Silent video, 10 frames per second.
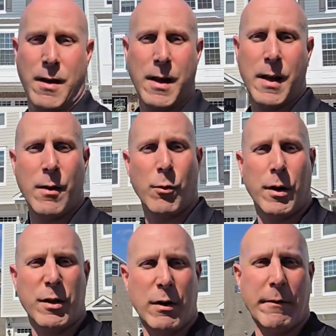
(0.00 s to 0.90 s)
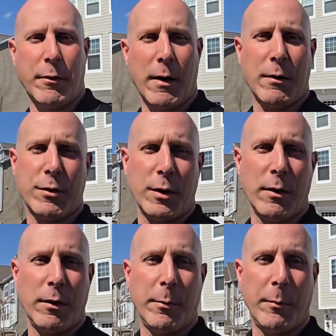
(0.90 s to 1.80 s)
And we're going to drive you around, show you a
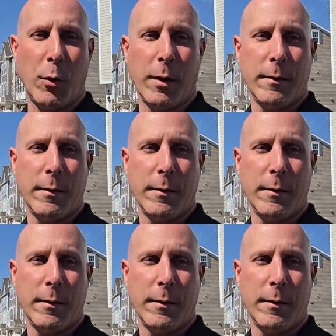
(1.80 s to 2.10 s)
little bit more.